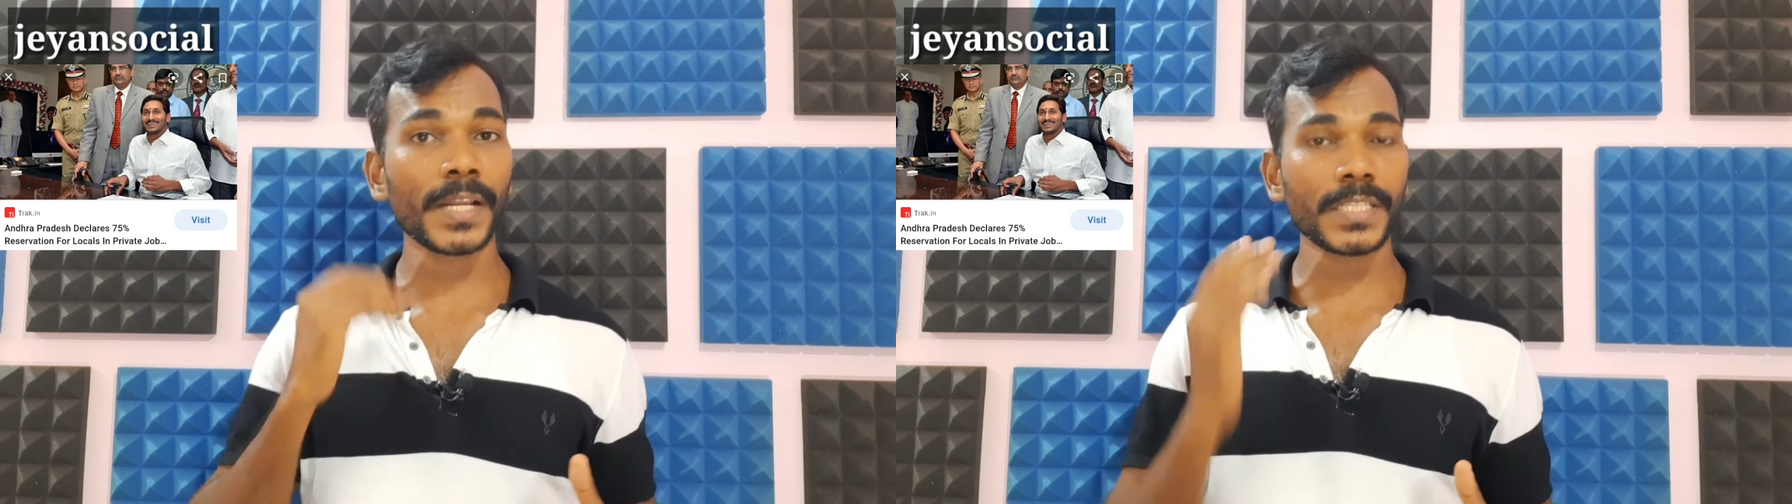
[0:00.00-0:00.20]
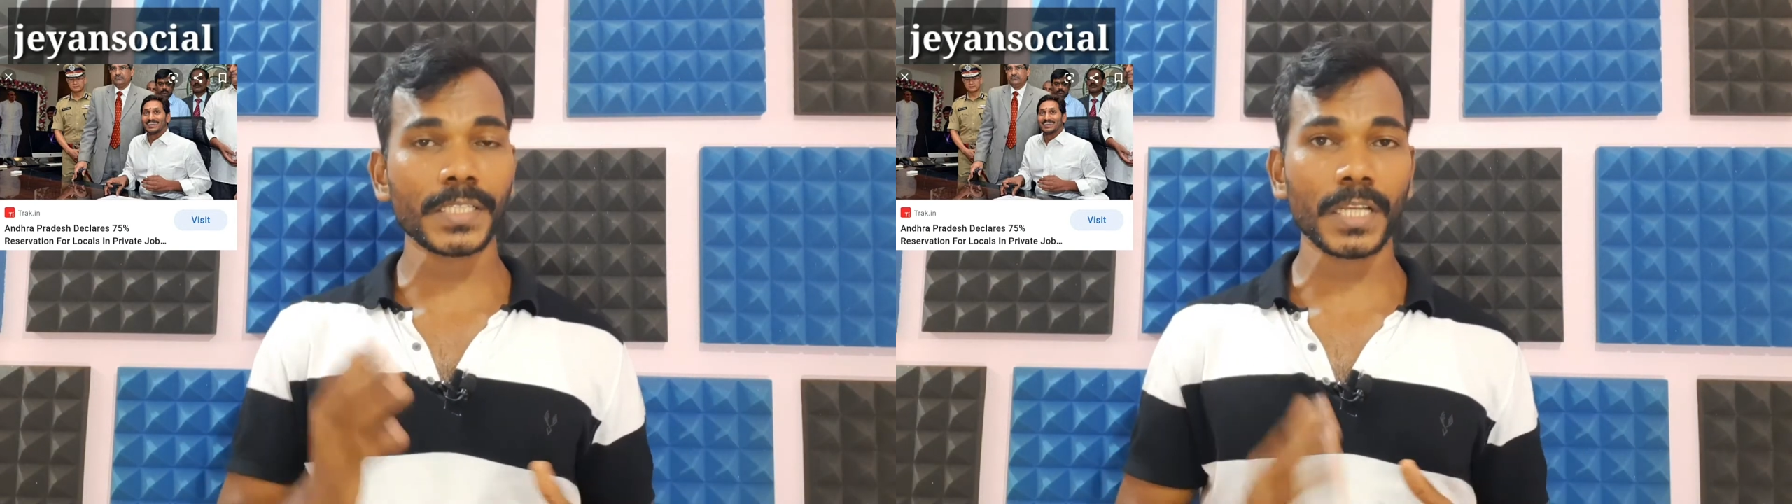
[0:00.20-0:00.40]

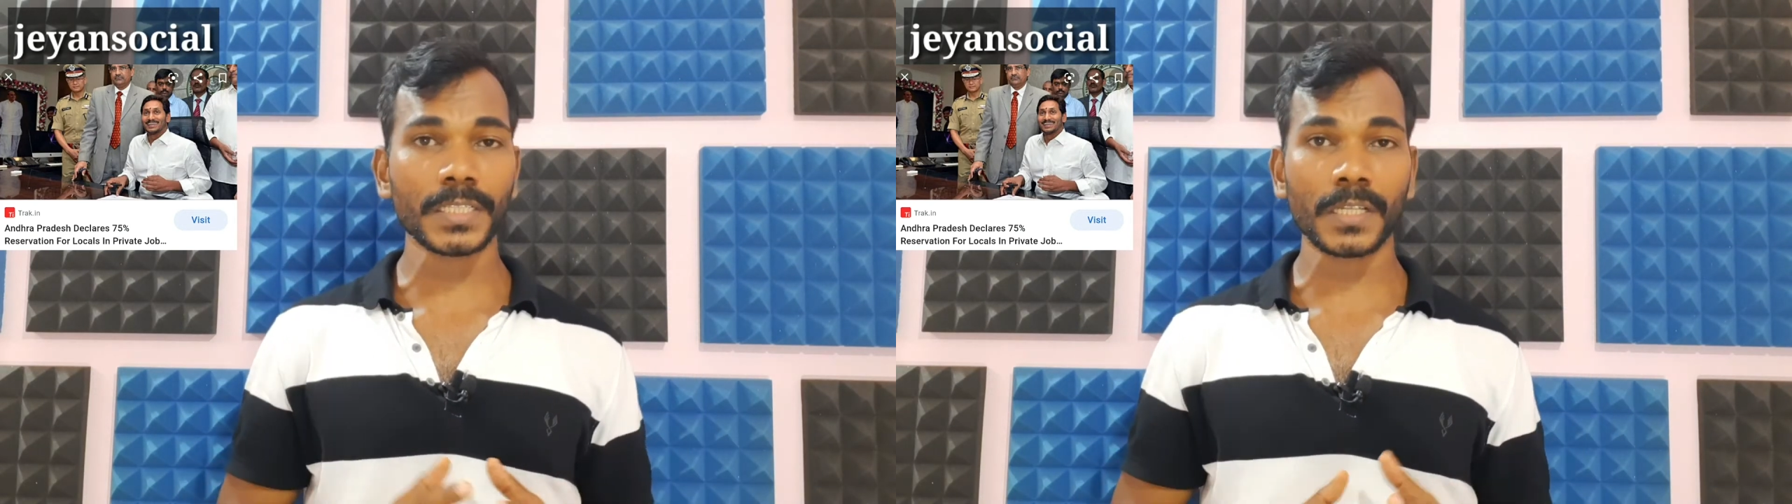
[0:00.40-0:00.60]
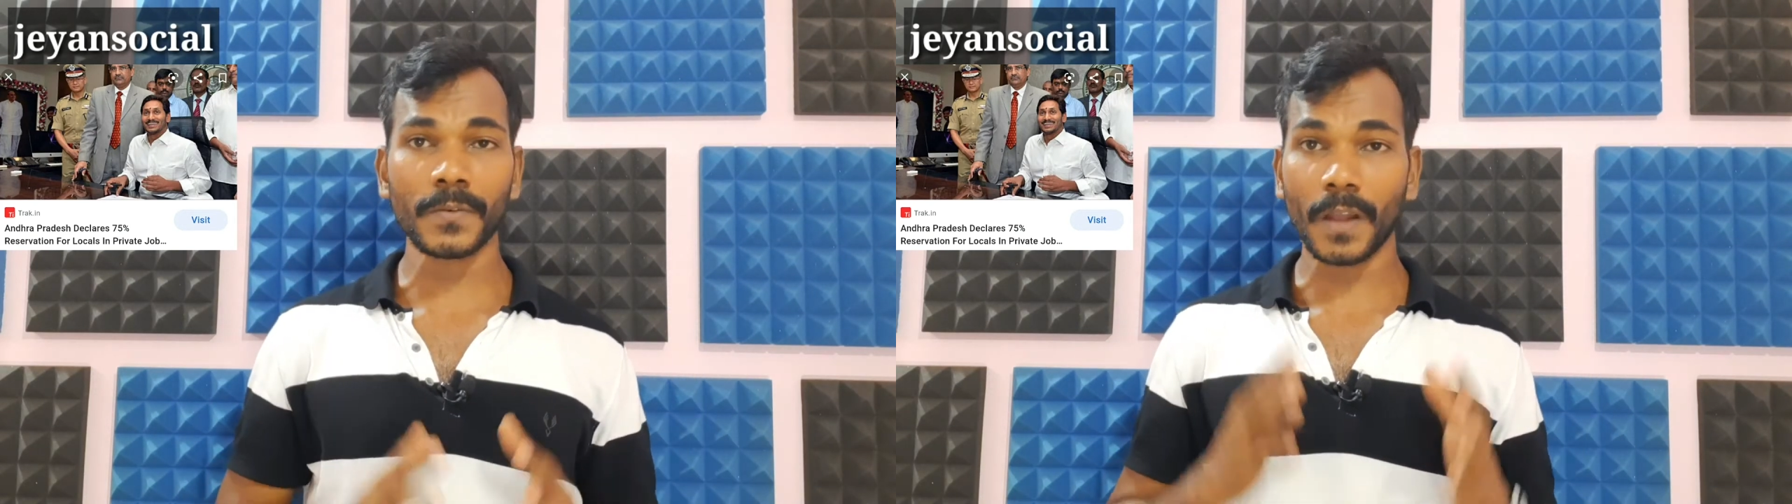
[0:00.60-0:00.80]

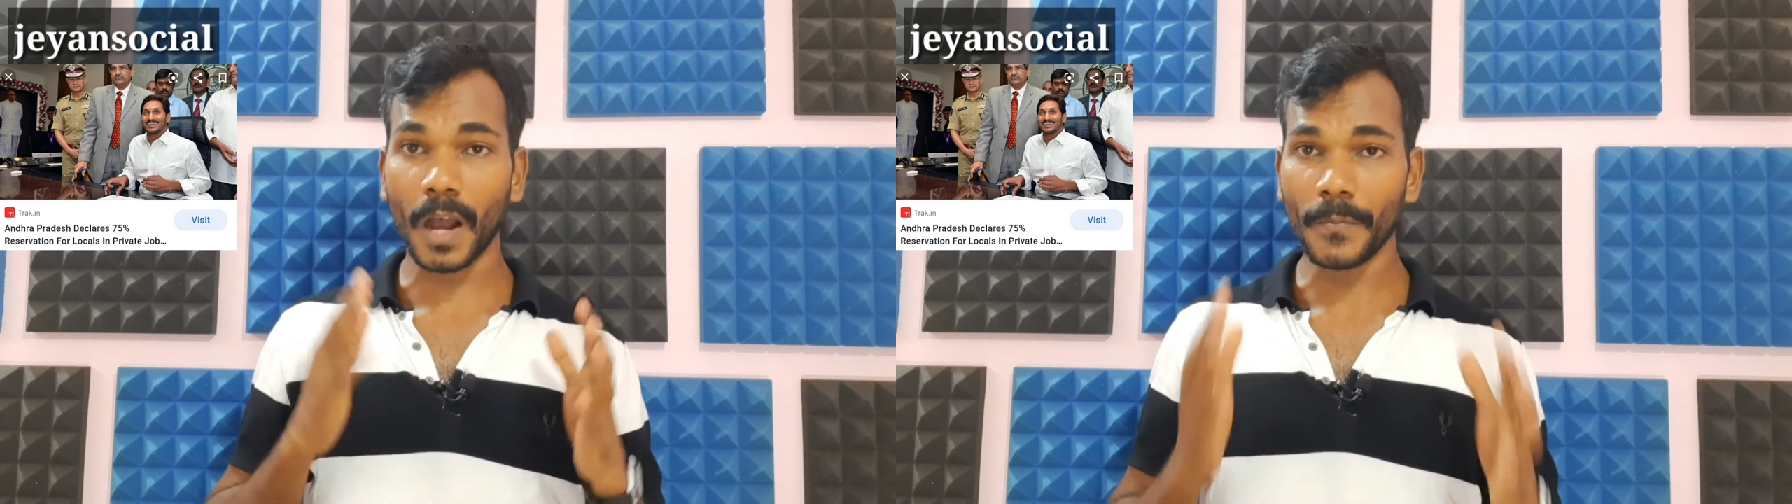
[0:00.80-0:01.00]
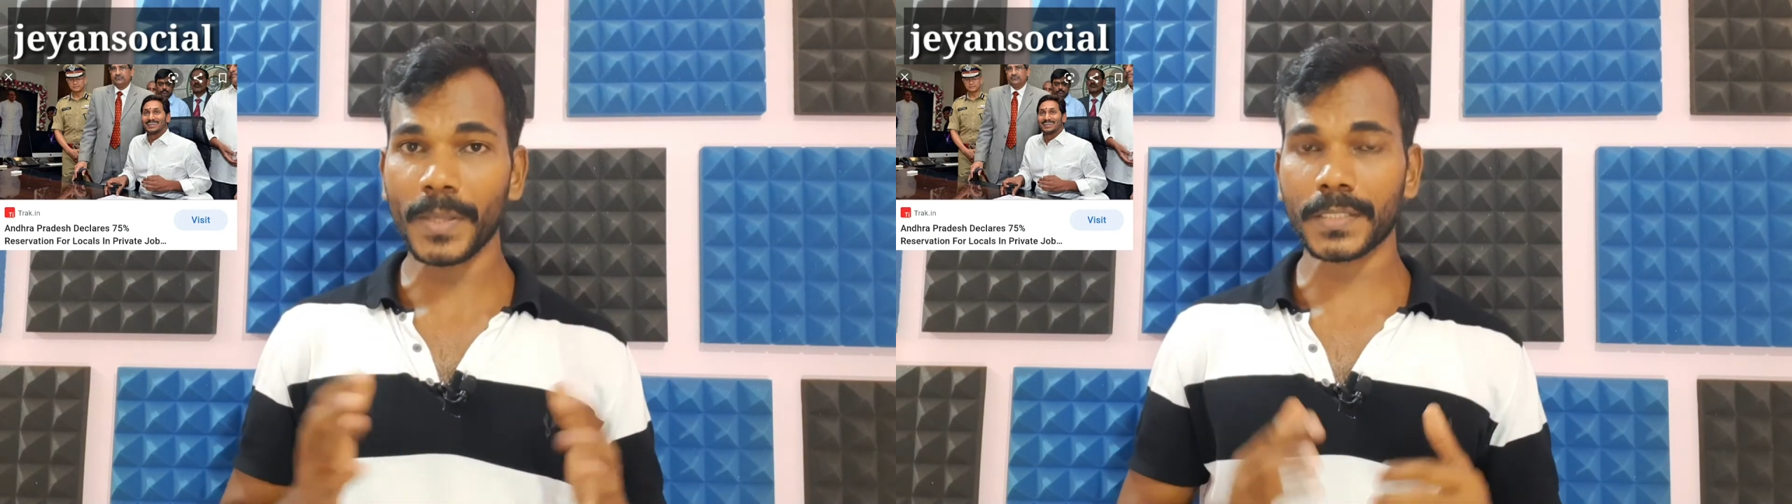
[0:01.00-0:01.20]
registration
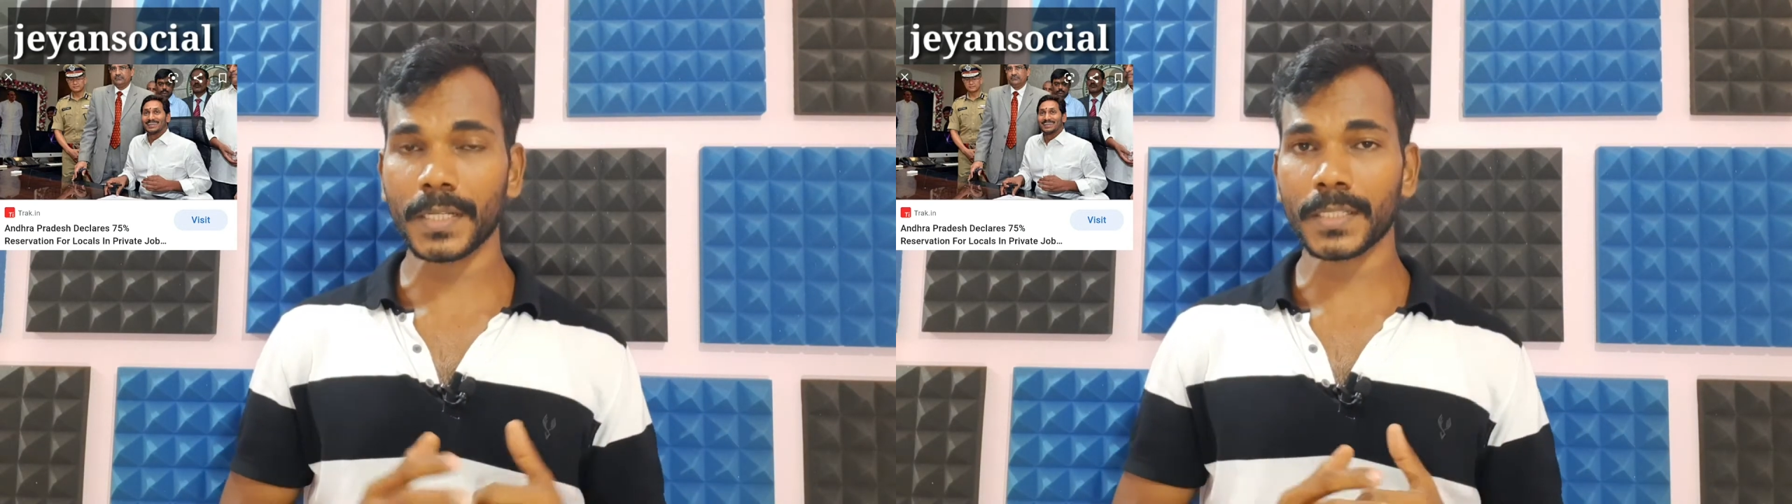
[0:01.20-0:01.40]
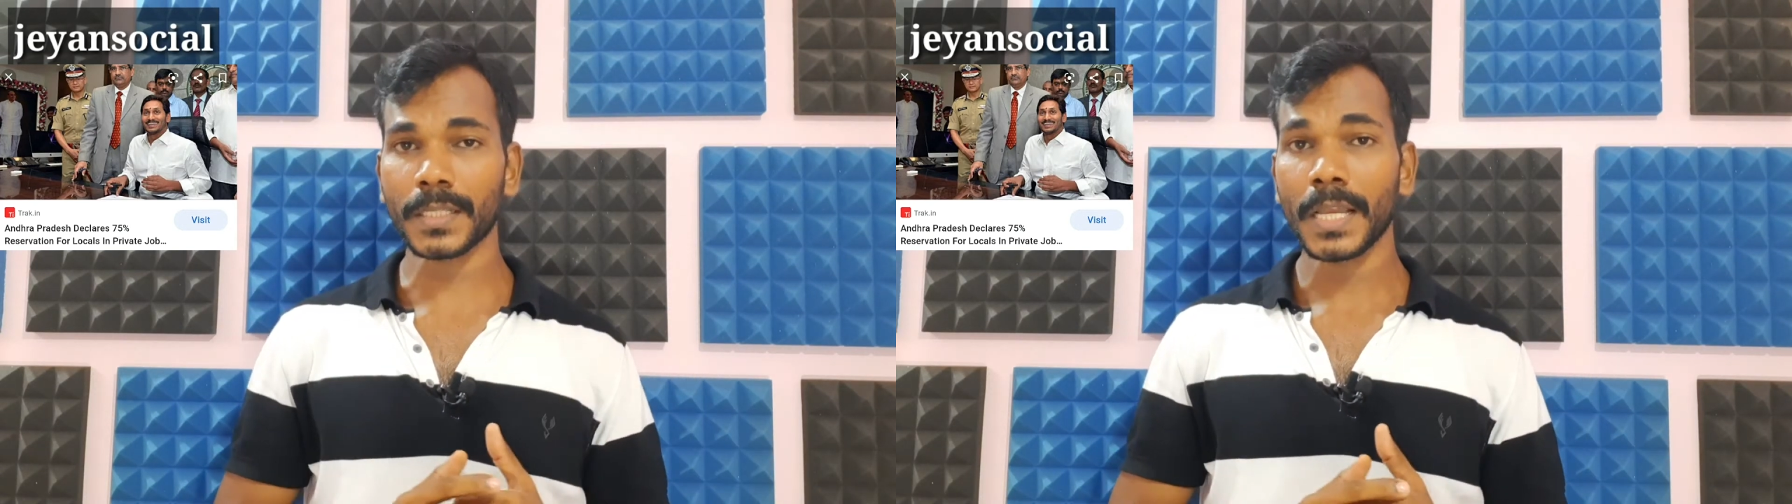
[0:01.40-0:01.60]
of
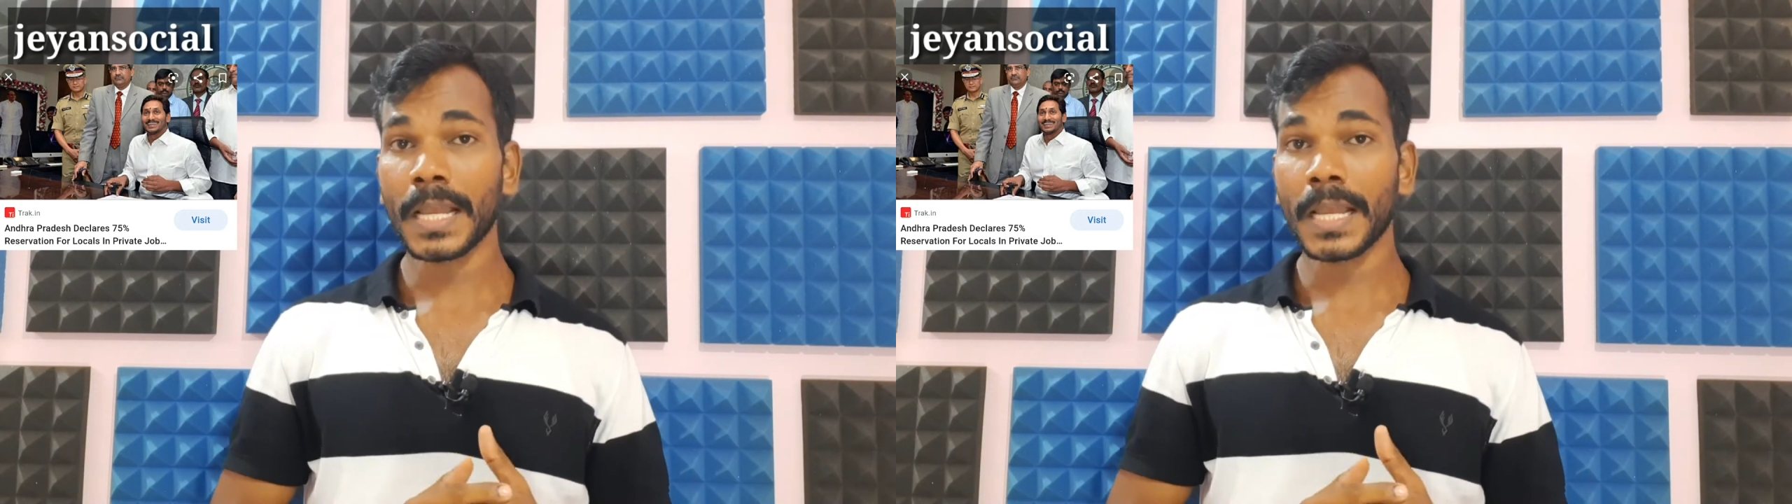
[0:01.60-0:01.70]
business,